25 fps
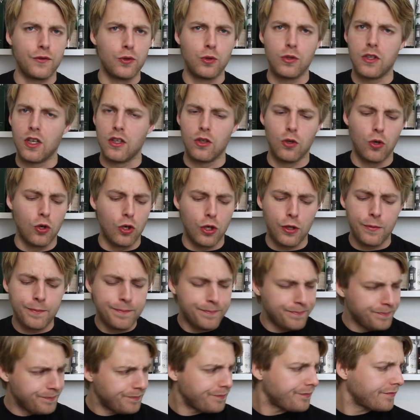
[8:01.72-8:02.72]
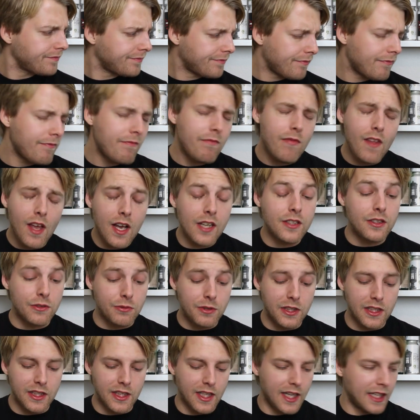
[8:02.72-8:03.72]
fruit galore is
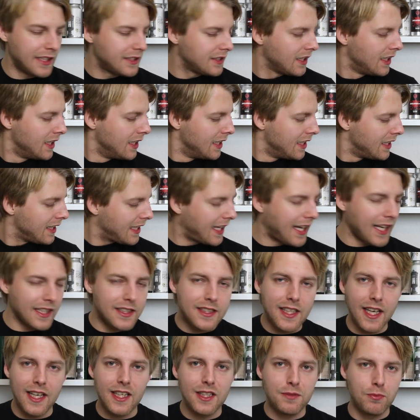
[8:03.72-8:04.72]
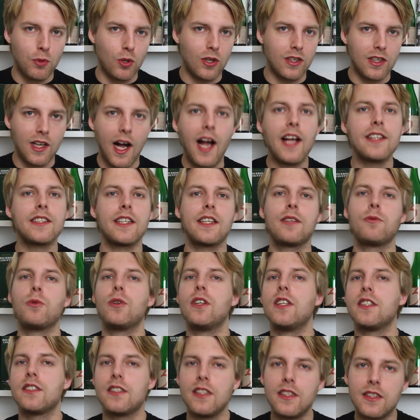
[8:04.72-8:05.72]
really nice. The Cascade is more classic,
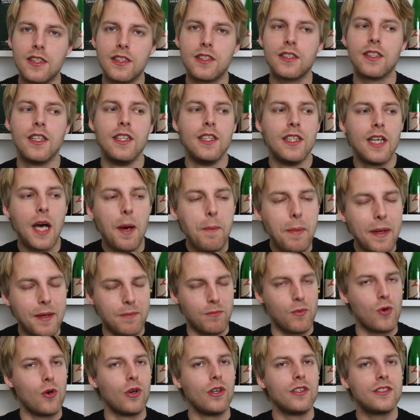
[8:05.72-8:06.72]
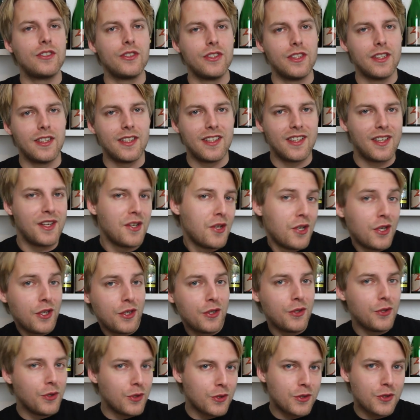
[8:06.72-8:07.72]
whereas this is a bit more to the
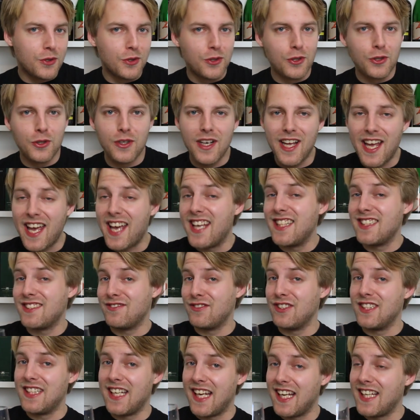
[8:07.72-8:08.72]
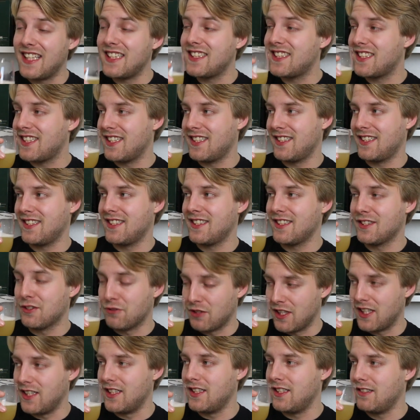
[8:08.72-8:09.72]
new school haze the days
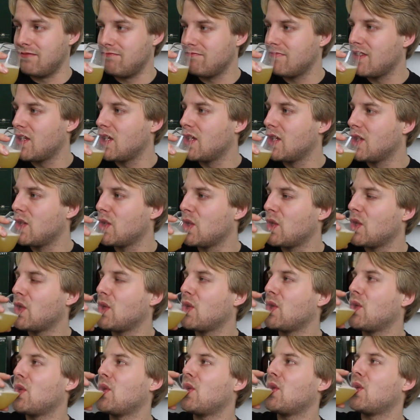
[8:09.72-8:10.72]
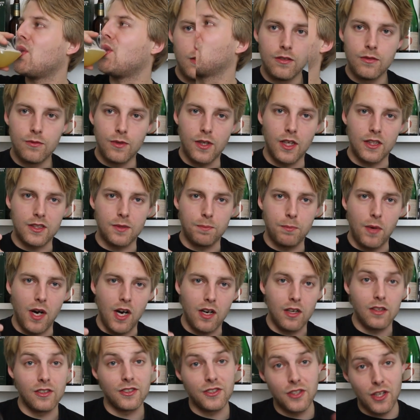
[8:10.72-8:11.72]
trend. Got some
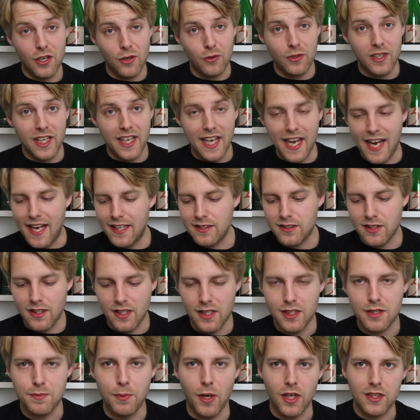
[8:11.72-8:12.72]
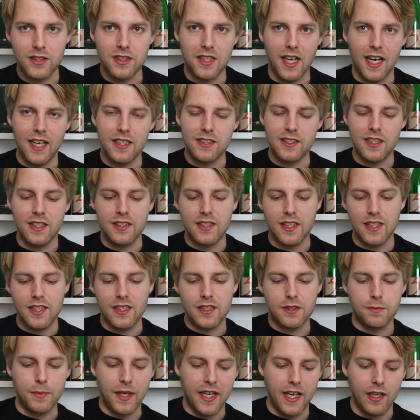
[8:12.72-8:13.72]
bottles, not only cans in this box, guys. This
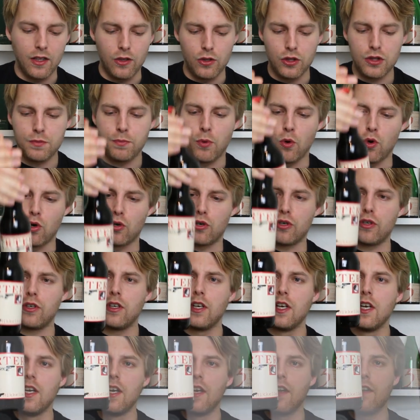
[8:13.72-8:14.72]
is Mikkeller's Porter,